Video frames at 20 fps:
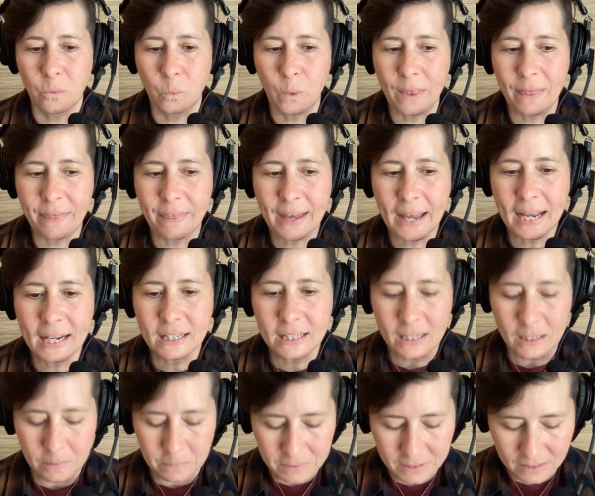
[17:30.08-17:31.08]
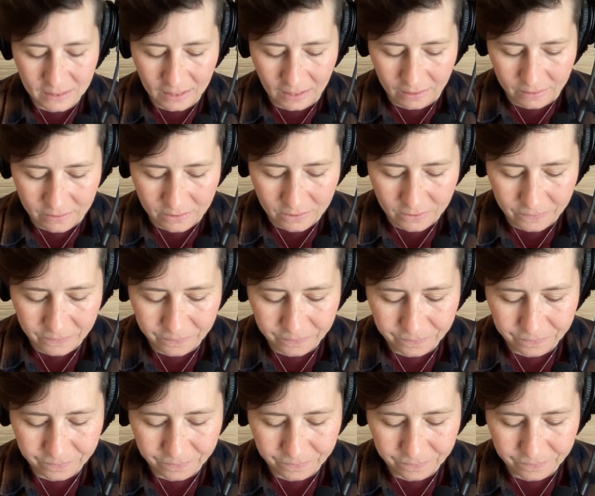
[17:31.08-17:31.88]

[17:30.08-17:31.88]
when that came together,